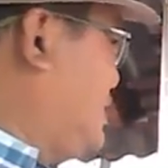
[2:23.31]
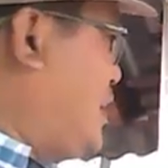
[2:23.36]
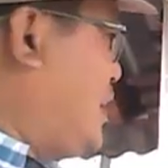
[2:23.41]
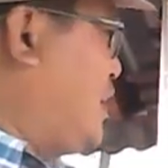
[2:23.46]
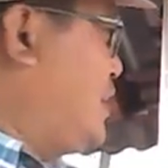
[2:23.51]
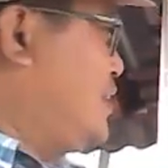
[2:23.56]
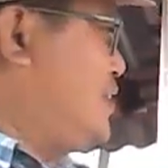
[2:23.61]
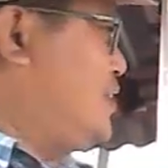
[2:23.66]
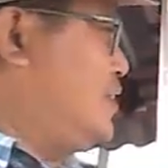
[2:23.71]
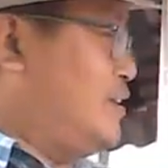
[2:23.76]

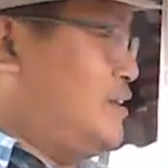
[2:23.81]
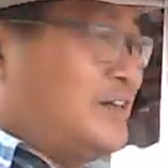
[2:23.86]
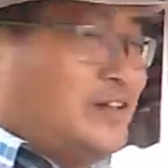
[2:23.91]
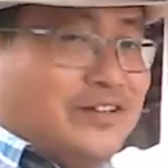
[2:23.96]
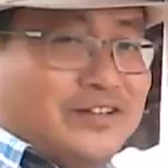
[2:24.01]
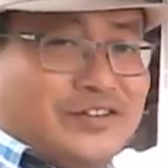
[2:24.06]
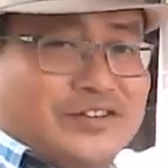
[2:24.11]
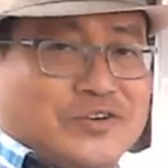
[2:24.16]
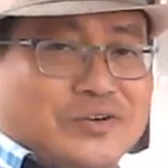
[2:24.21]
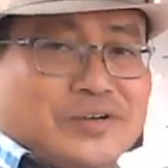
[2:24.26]
and
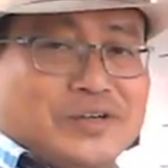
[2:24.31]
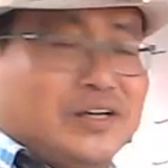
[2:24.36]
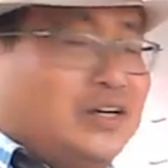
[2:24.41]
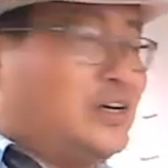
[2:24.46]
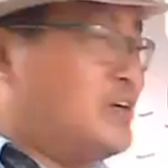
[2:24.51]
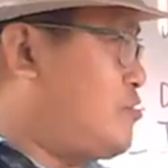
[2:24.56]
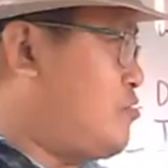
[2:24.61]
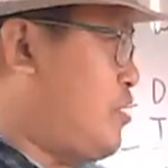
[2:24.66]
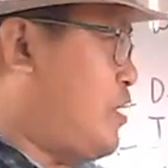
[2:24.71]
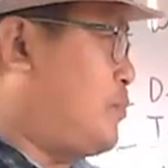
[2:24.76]

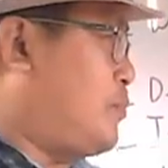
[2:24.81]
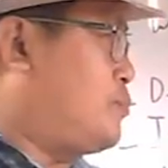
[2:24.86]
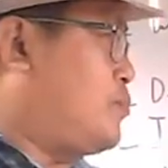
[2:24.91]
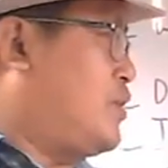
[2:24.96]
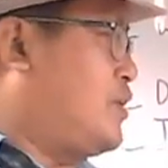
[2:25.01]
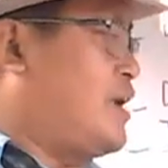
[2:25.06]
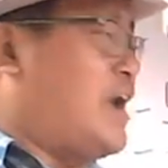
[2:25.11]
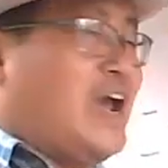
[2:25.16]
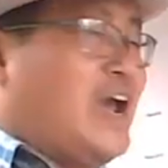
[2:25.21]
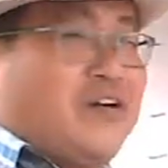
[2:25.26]
your grade
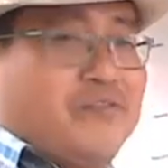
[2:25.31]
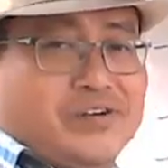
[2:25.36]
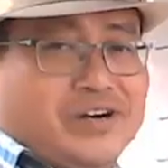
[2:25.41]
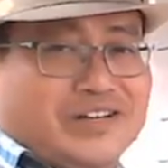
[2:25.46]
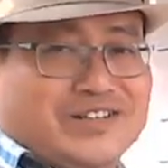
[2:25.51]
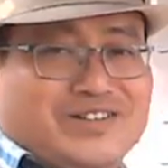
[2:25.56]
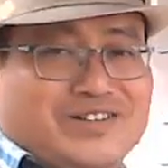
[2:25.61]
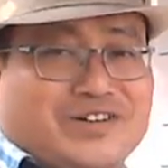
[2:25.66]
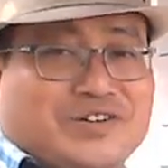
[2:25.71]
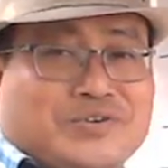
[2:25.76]
point
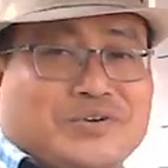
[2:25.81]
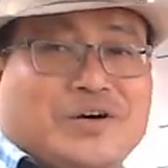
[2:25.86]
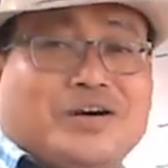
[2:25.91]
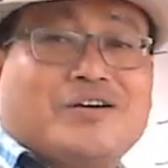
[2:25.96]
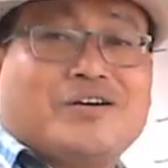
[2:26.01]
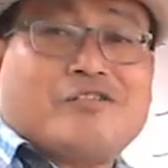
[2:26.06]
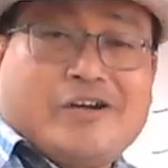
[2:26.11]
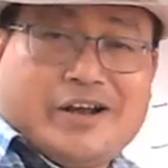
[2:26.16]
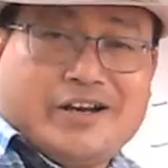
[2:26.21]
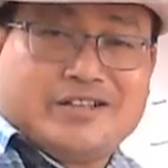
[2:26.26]
average or your
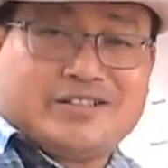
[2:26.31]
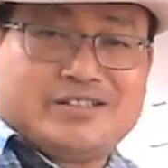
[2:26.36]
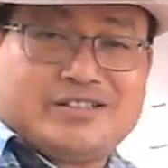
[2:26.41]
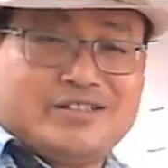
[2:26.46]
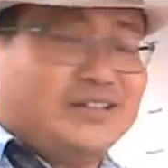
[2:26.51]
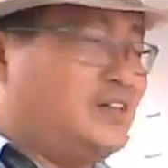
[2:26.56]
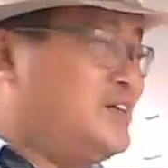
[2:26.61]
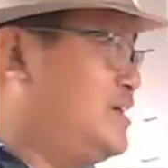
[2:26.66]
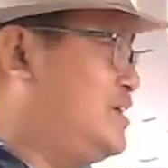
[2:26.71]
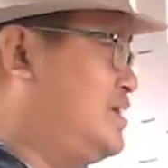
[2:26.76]

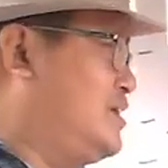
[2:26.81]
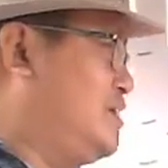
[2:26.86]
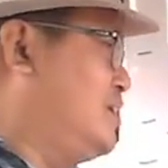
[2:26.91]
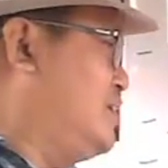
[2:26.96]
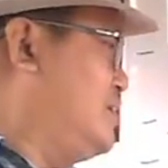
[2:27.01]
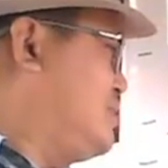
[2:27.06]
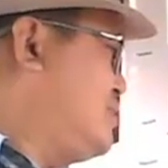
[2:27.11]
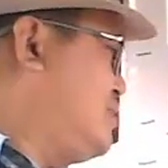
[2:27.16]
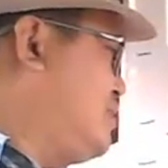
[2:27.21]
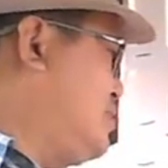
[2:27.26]
grades.
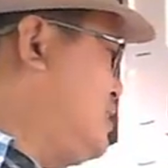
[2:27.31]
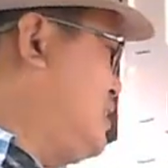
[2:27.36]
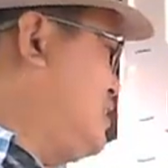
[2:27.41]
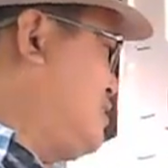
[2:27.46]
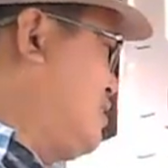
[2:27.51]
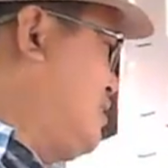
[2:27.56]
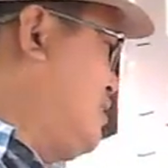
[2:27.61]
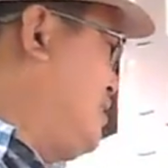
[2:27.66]
So there's a